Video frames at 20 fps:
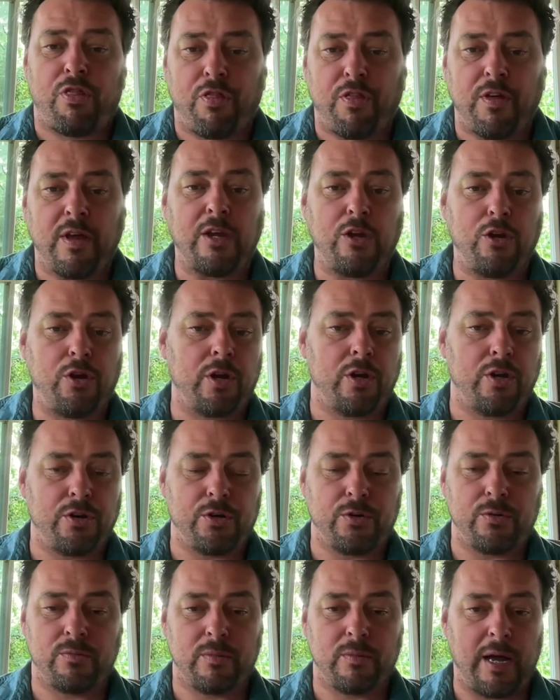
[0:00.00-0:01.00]
thing you can
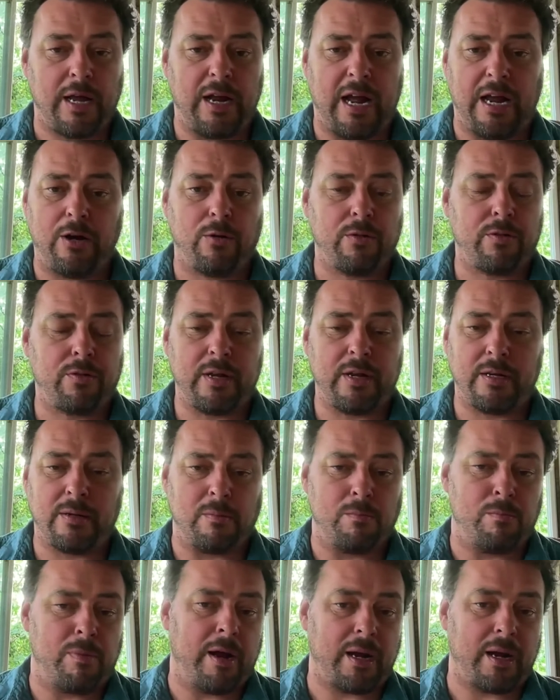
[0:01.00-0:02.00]
do. I don't think
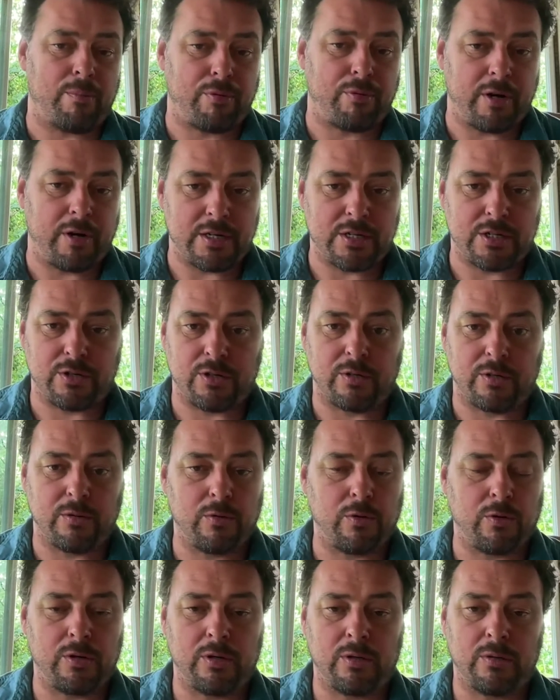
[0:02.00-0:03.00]
buying a Prius
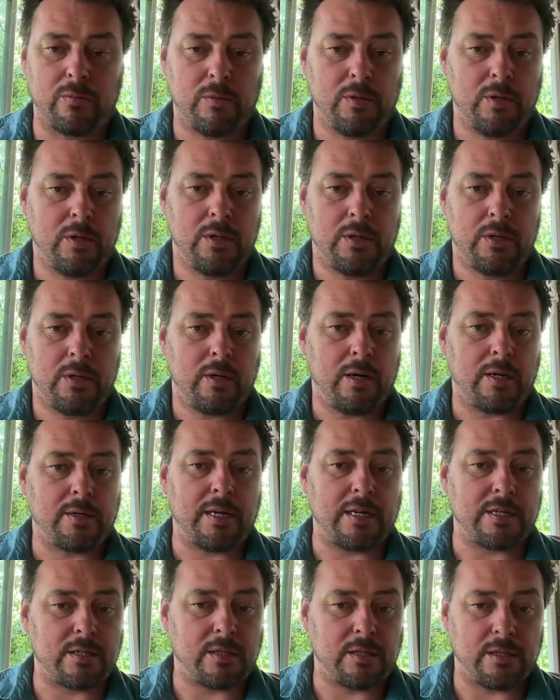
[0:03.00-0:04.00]
or a
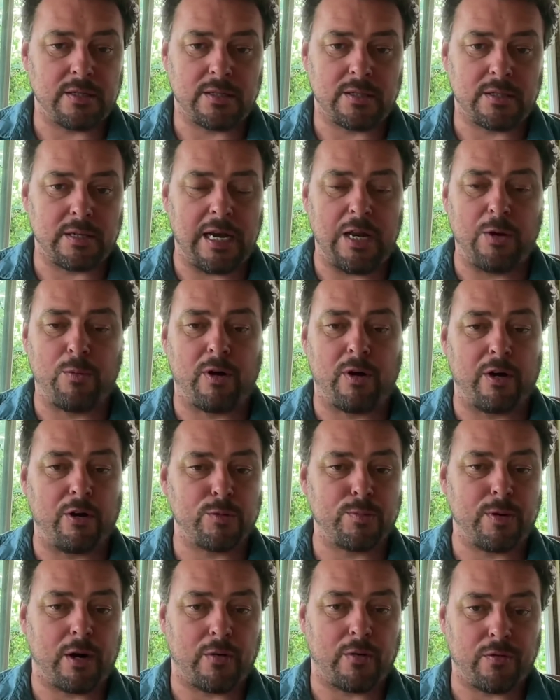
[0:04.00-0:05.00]
Tesla is anywhere near
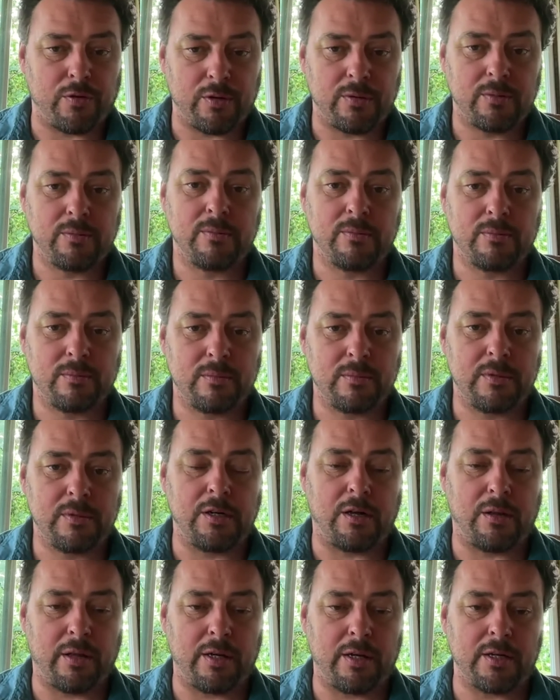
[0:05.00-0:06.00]
as powerful,
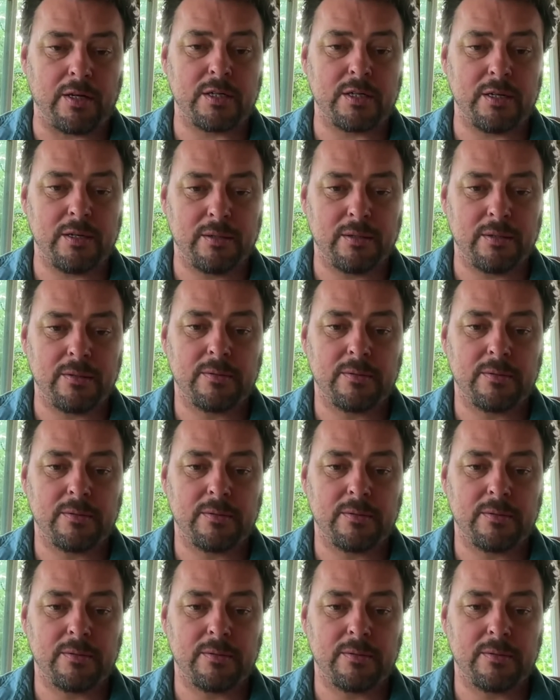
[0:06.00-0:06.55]
in all honesty.